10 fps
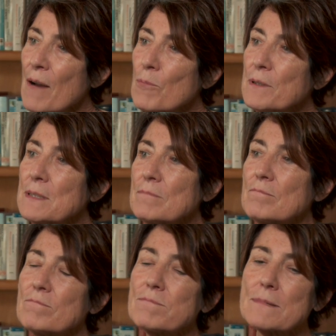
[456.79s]
would
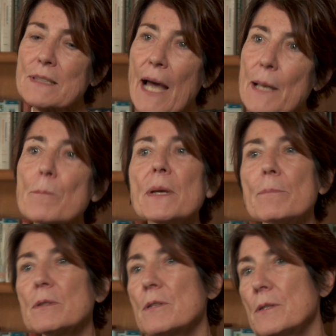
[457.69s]
like
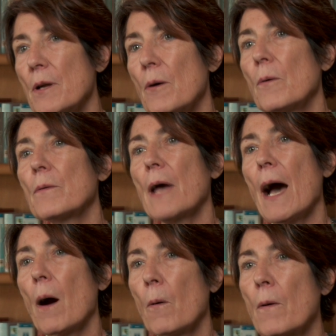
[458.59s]
people to know
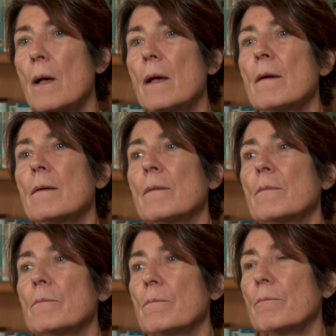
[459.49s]
how
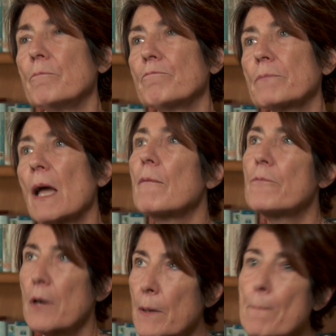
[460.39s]

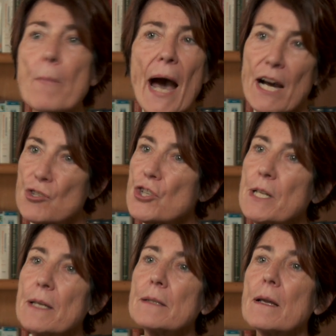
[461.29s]
very
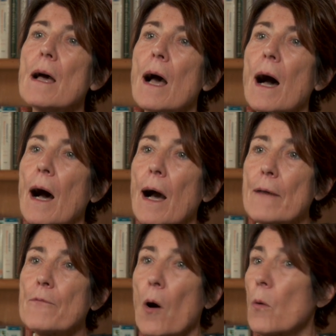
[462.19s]
passionate
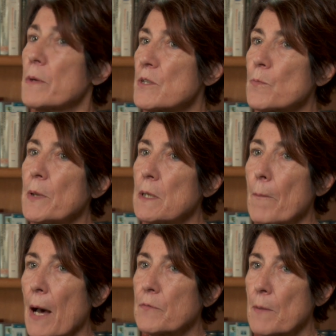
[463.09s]
I've always been
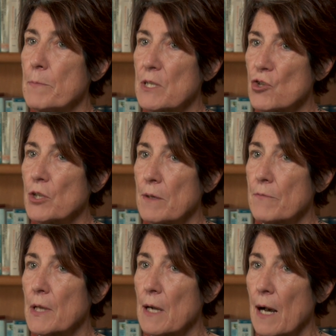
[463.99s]
about the mission
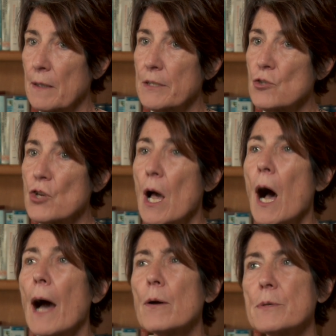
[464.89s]
of the college.
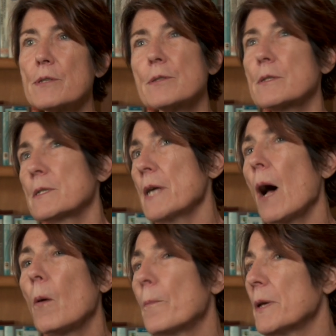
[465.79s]
I always
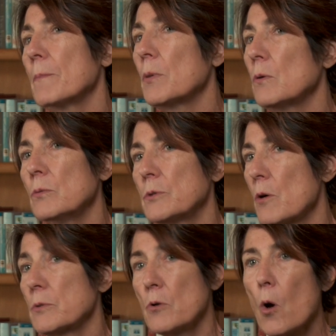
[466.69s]
tell people who
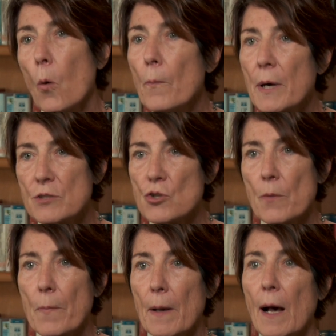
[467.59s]
don't know much
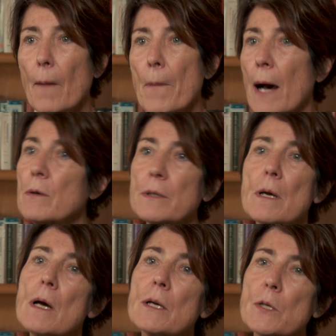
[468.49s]
ab about
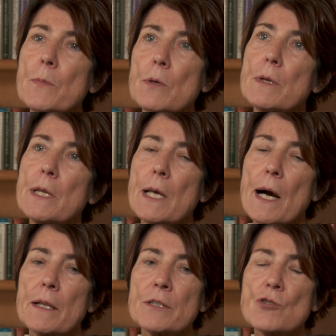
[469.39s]
community
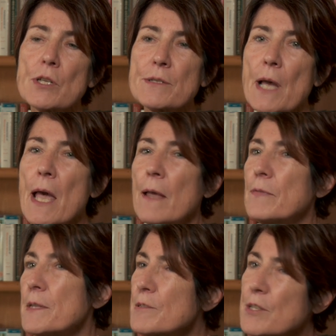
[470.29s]
colleges,
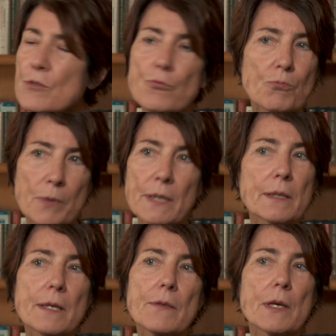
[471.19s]
this is
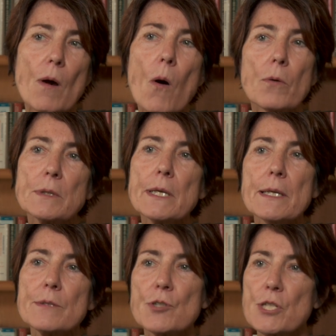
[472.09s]
really the only
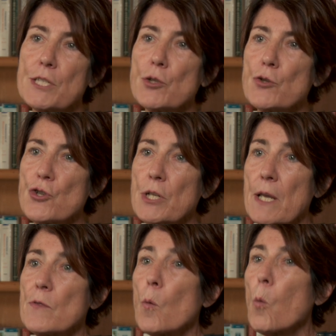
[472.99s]
institution
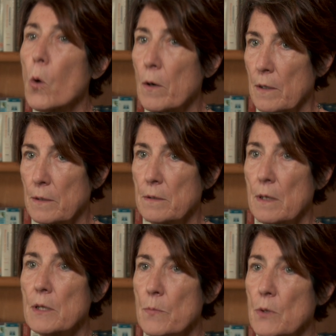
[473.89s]
in the world,
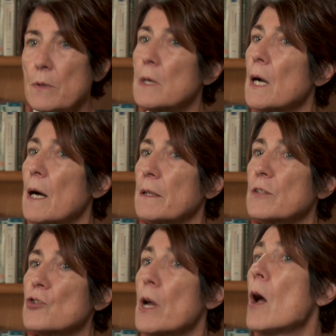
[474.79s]
a community
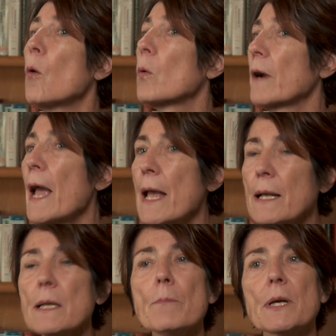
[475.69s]
college, where
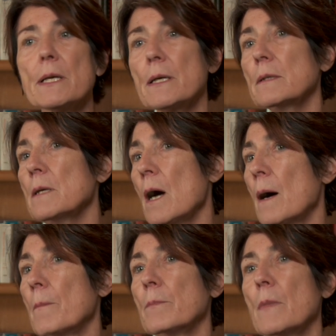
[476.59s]
anybody can
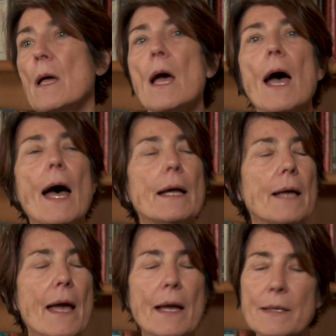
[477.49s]
come at
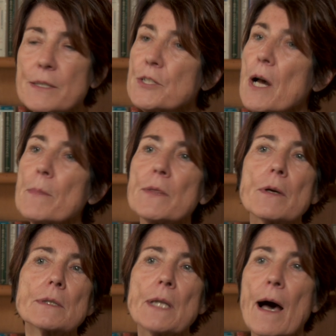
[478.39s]
any time in
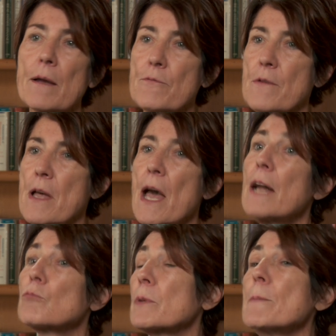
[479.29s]
their life
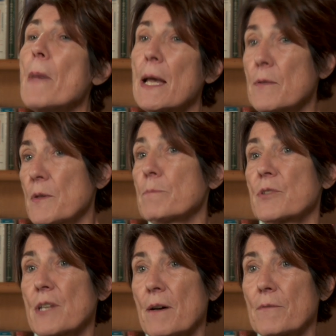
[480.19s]
and remake
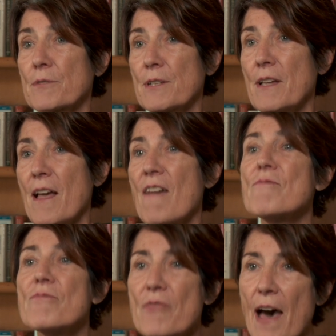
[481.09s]
themselves.
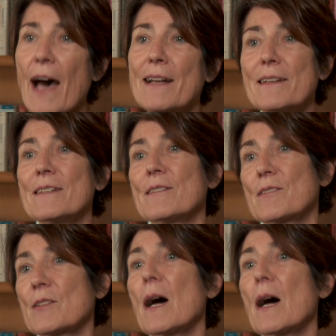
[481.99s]
That is